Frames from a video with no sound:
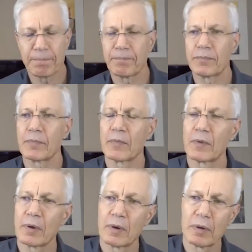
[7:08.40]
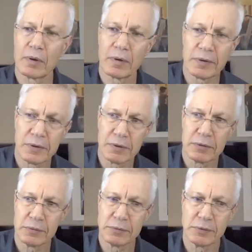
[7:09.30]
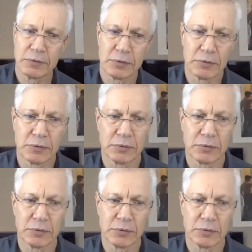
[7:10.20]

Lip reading: Nothing is said.